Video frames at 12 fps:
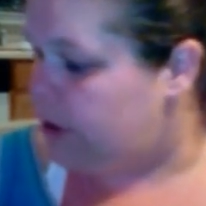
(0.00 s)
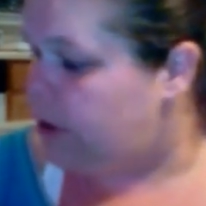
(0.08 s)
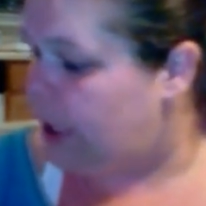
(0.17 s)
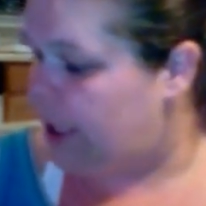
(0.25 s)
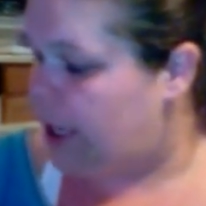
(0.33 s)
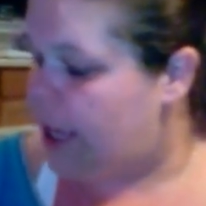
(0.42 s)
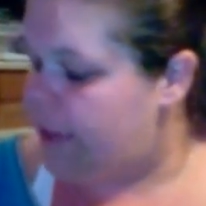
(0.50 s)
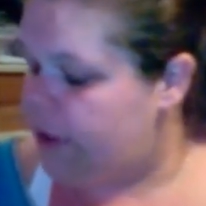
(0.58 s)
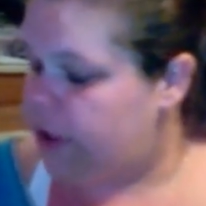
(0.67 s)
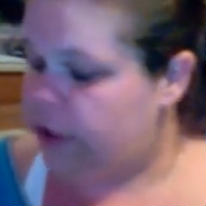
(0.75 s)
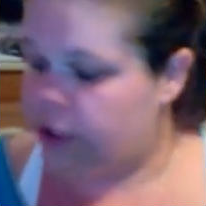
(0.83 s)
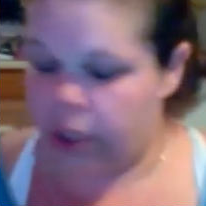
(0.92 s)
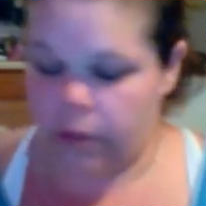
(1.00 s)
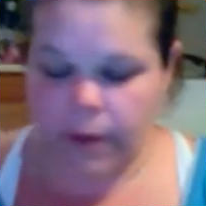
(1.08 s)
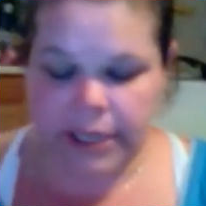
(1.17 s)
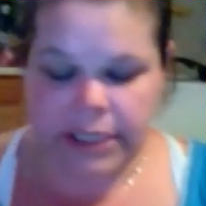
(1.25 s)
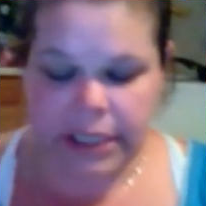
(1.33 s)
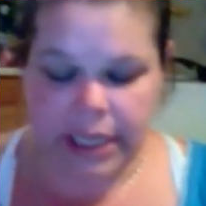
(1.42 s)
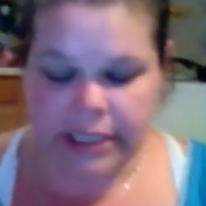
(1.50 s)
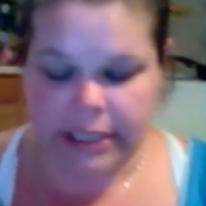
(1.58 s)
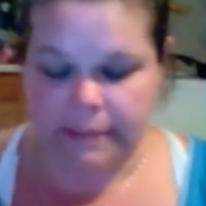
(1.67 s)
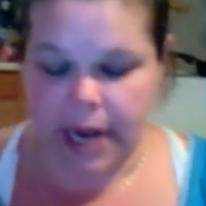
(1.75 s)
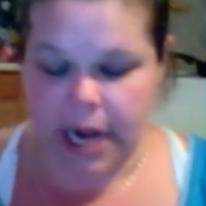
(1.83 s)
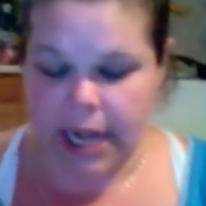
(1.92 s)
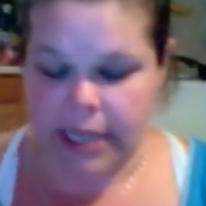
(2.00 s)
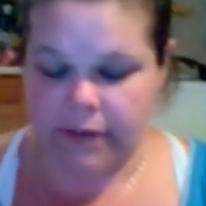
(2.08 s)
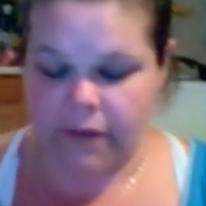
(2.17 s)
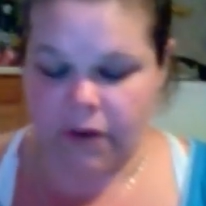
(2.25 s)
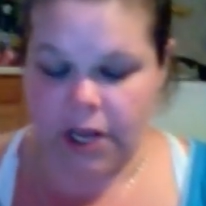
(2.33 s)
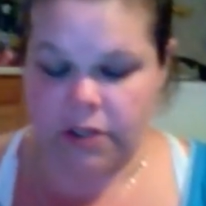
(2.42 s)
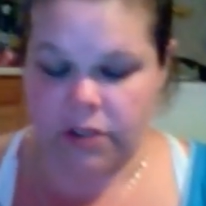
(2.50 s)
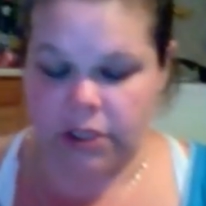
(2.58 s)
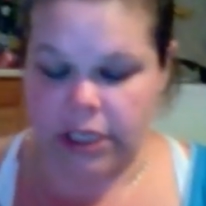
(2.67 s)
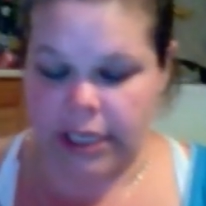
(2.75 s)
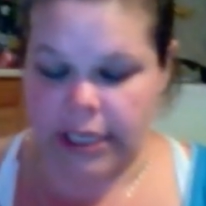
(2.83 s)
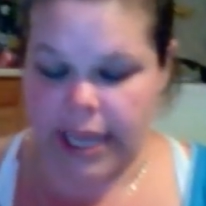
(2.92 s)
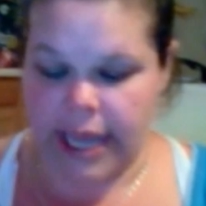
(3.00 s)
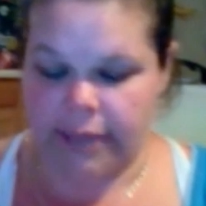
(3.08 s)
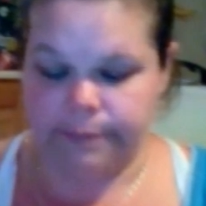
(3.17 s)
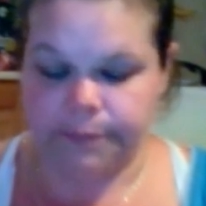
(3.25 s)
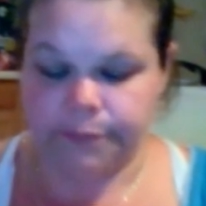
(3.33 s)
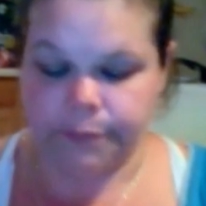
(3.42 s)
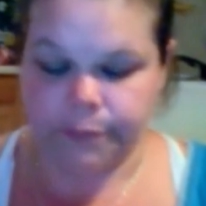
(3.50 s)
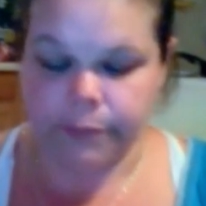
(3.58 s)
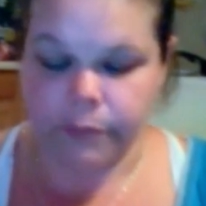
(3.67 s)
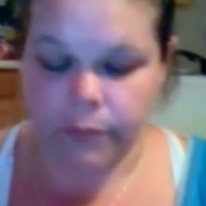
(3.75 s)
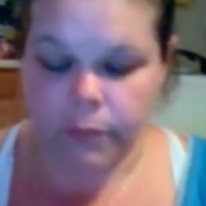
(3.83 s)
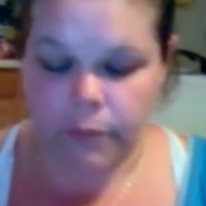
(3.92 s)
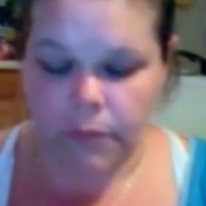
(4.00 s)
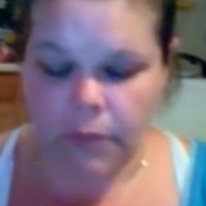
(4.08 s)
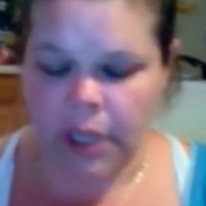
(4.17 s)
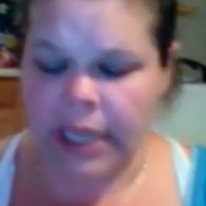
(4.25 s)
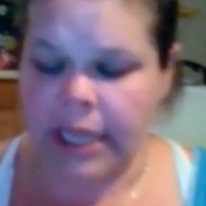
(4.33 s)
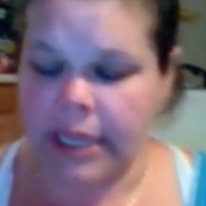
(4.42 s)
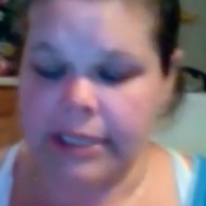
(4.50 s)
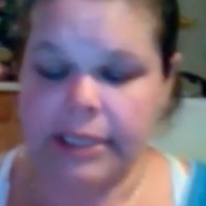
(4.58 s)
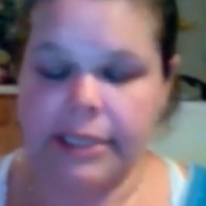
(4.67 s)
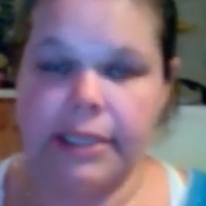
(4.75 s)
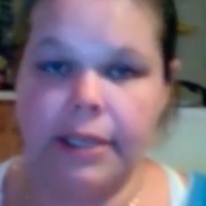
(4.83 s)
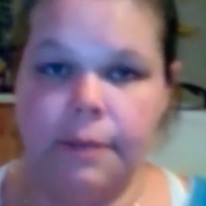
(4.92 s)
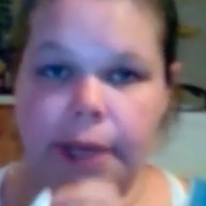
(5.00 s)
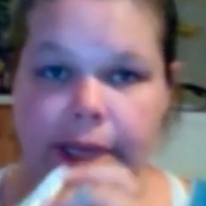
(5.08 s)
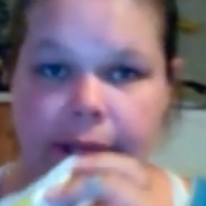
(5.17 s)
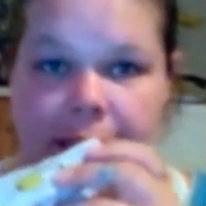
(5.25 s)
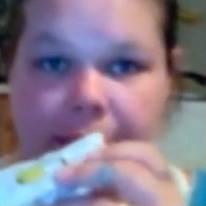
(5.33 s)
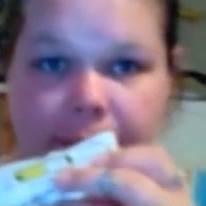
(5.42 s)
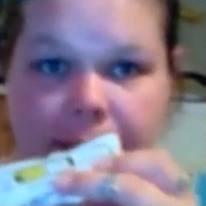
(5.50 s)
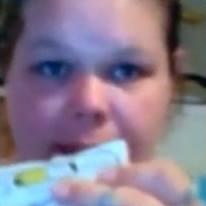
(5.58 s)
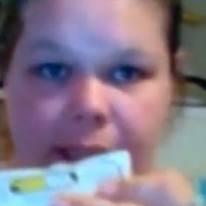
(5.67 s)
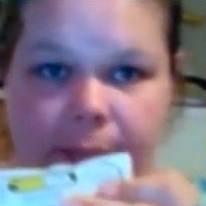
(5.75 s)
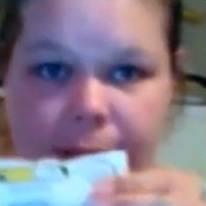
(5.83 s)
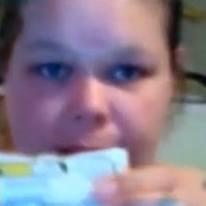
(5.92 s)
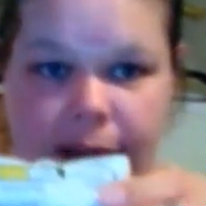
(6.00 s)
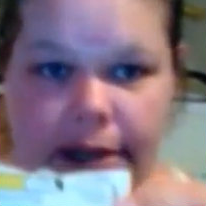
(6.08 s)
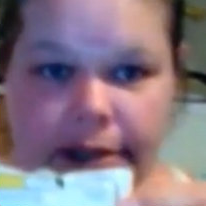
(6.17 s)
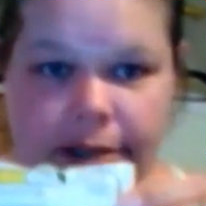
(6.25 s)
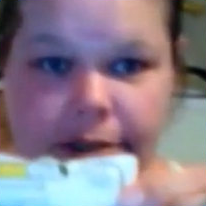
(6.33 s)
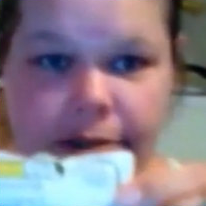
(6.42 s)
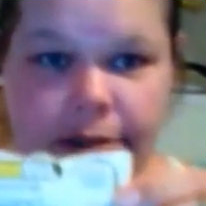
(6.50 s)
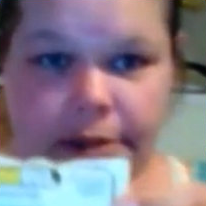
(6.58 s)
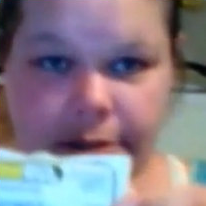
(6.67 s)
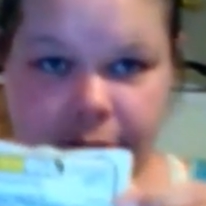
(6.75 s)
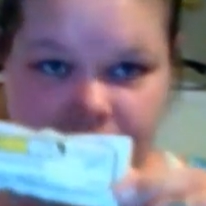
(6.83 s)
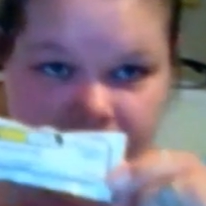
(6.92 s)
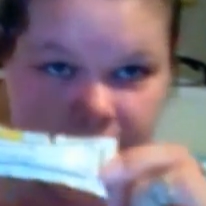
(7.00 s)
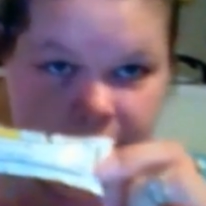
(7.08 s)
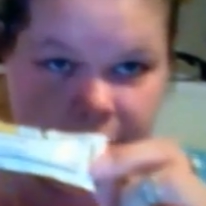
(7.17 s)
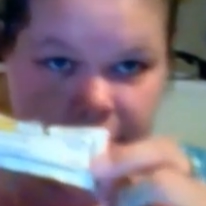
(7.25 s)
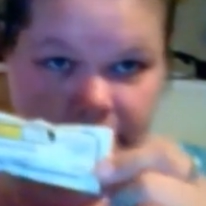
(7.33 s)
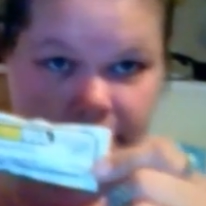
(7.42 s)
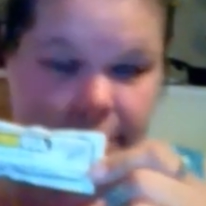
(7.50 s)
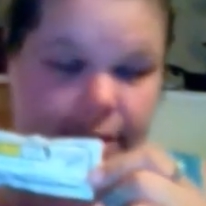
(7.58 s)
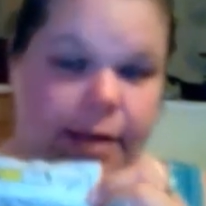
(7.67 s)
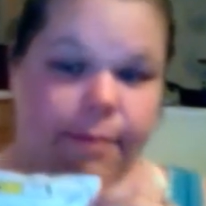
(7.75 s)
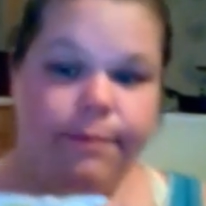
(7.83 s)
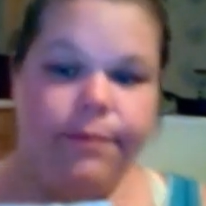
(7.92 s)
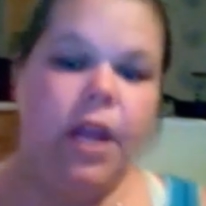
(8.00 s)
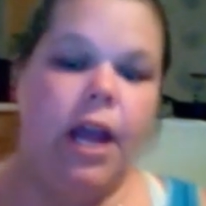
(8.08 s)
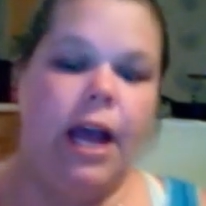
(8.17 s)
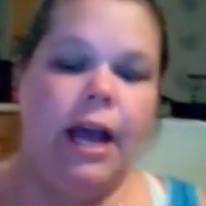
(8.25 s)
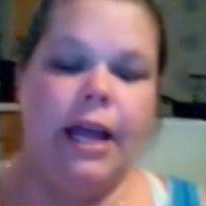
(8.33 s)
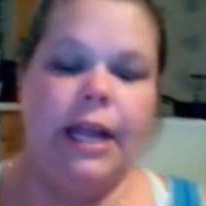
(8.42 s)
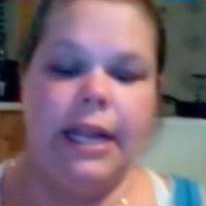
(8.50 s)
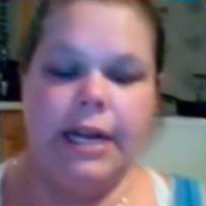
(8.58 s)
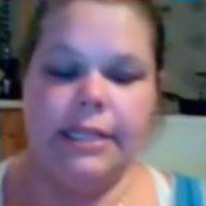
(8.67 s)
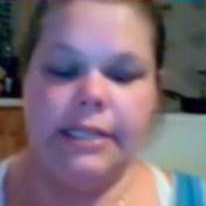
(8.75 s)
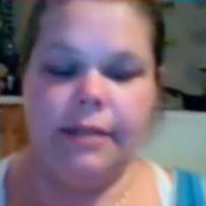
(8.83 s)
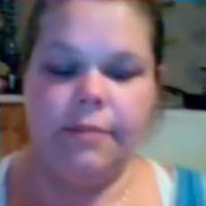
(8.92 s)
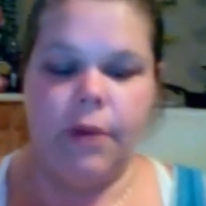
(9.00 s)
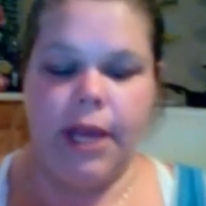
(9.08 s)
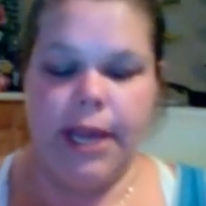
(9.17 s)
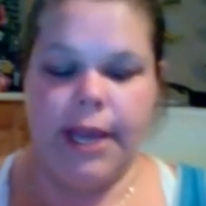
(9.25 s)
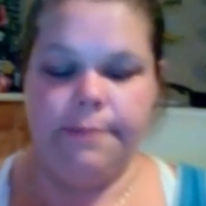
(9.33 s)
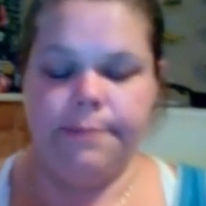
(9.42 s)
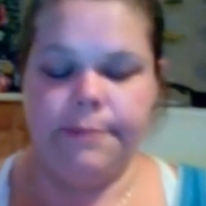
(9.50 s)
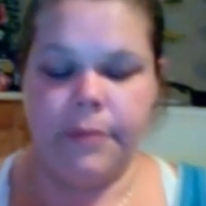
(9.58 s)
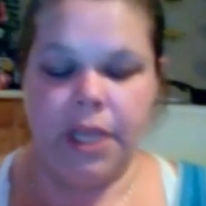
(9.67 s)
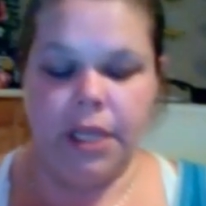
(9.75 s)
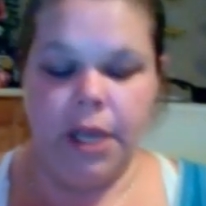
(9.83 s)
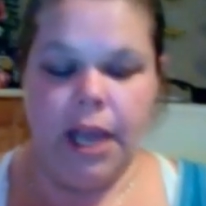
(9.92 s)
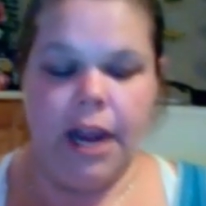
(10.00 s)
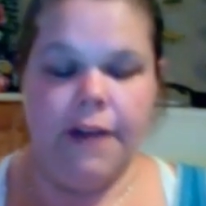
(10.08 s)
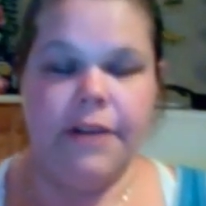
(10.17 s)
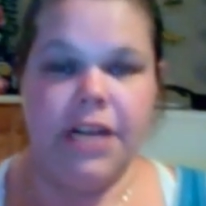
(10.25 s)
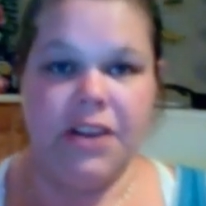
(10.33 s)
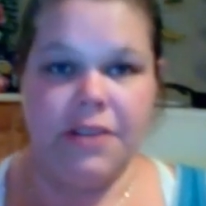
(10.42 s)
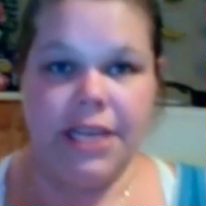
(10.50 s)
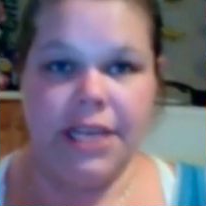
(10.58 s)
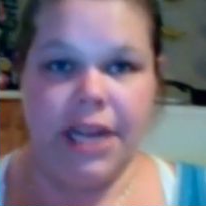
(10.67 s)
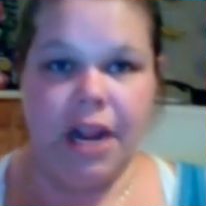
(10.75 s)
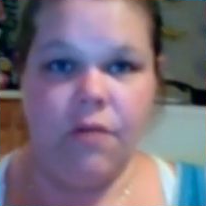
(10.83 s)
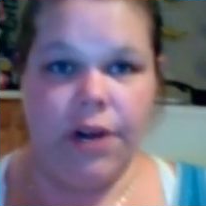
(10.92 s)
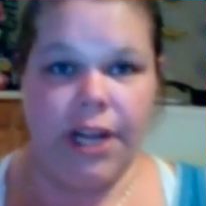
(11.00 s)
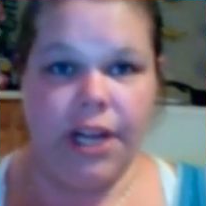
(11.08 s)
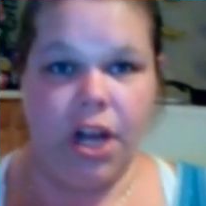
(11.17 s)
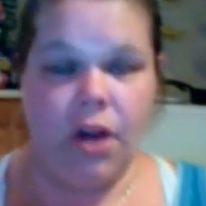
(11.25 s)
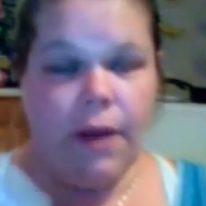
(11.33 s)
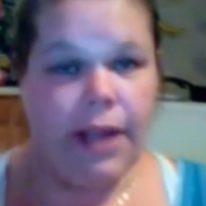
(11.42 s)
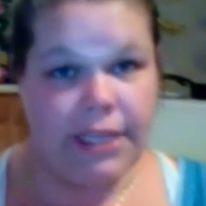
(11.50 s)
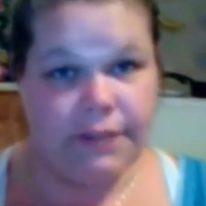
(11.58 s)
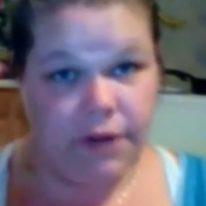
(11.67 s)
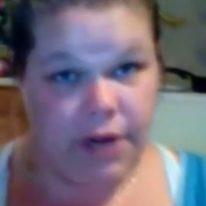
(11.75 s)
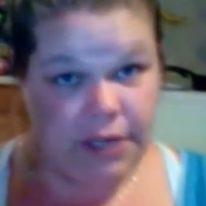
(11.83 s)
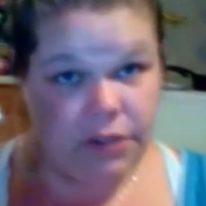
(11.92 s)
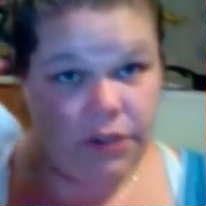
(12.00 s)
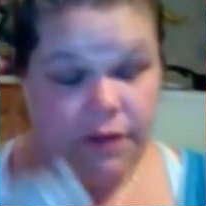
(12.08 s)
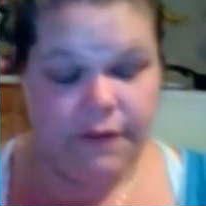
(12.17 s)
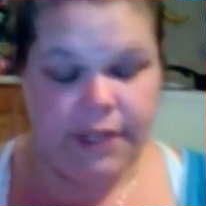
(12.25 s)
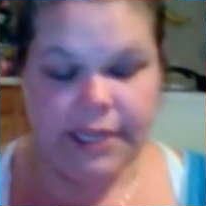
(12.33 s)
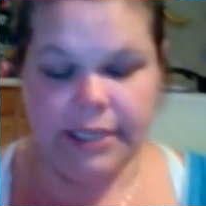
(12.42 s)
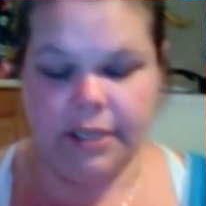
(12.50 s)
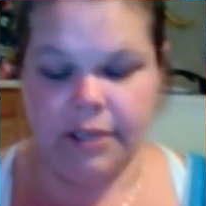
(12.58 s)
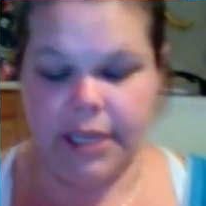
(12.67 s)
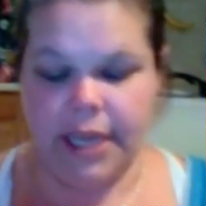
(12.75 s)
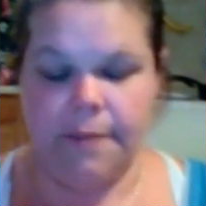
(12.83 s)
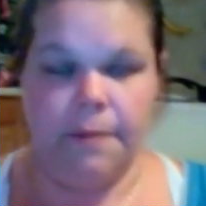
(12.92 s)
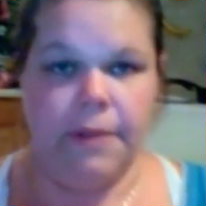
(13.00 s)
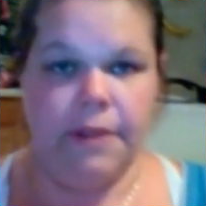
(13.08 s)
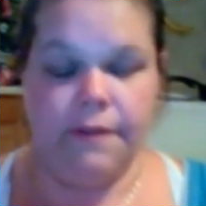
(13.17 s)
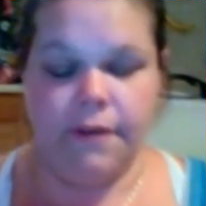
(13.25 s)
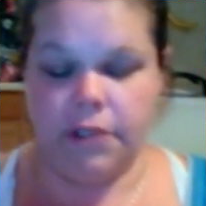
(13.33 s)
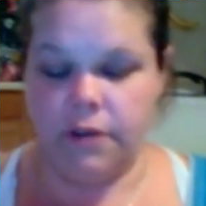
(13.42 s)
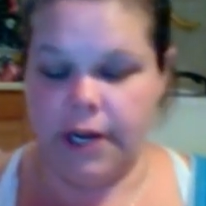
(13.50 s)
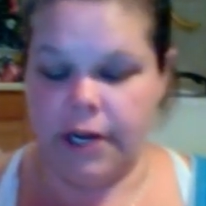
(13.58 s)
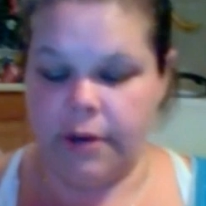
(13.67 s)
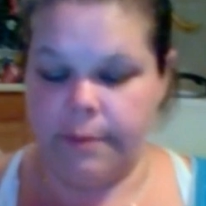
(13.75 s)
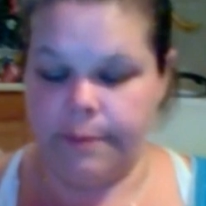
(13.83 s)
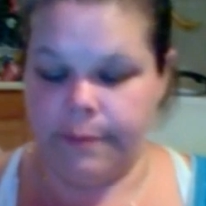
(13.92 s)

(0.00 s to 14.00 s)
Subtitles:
Another good way to get some mayonnaise, if you're interested in that, is Subway light mayonnaise packets. Yep, I eat at Subway every now and then, and when I go, I ask for extra of these, keep them in the refrigerator.